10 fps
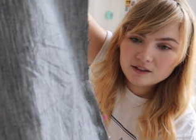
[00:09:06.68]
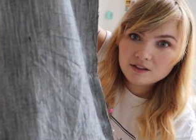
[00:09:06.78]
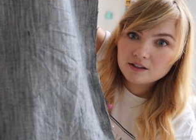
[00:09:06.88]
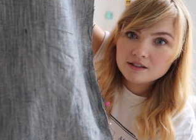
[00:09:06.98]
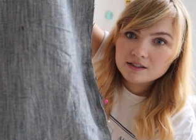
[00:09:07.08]

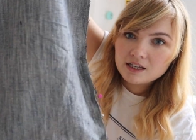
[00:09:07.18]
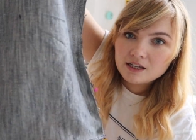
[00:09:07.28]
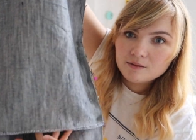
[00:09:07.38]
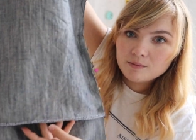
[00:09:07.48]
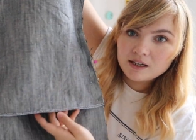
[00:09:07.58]
You can
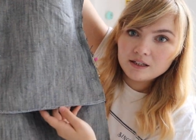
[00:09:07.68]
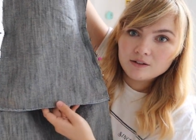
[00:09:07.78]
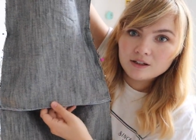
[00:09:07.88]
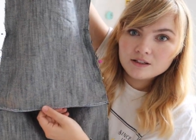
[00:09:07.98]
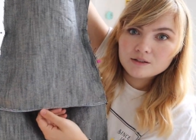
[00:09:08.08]
see my
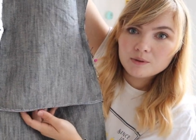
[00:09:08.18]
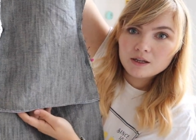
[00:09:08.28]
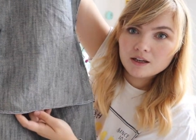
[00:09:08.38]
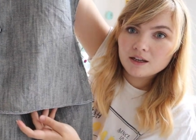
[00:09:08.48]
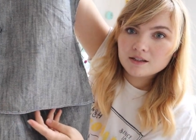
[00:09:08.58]
little
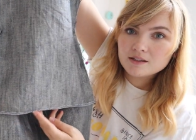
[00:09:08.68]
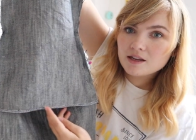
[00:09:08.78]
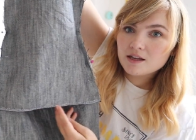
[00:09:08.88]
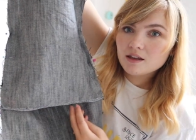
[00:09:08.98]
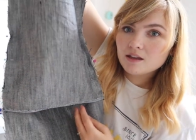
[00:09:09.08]
underworkings
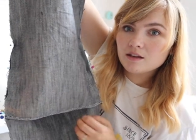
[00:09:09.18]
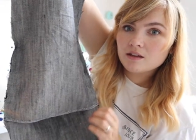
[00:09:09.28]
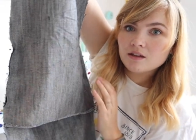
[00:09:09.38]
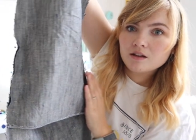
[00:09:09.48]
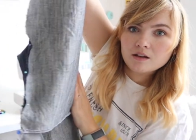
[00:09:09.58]
there.
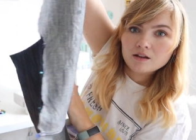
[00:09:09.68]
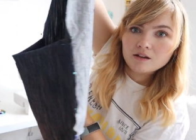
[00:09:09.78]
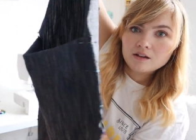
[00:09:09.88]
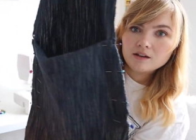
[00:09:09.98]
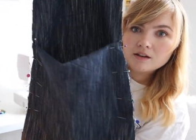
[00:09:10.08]

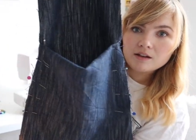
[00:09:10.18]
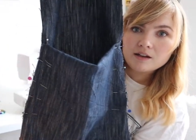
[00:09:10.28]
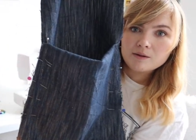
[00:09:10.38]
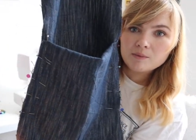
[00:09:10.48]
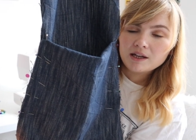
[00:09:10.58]

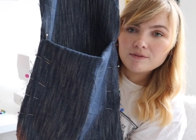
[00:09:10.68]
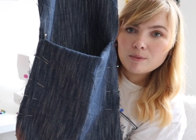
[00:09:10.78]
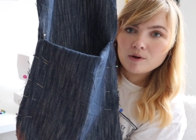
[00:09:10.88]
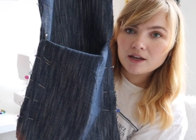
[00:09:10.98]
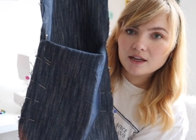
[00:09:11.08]
And we have a
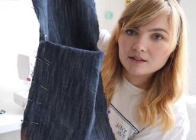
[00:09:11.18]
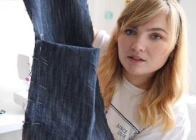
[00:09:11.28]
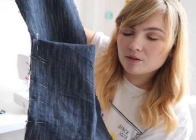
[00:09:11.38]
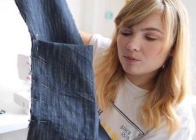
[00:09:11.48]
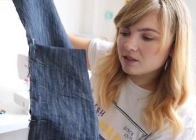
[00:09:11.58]
pocket,
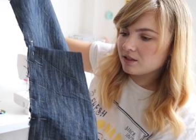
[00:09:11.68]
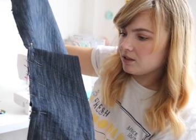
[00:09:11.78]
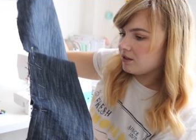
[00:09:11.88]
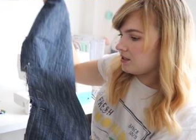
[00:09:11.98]
so I'm just gonna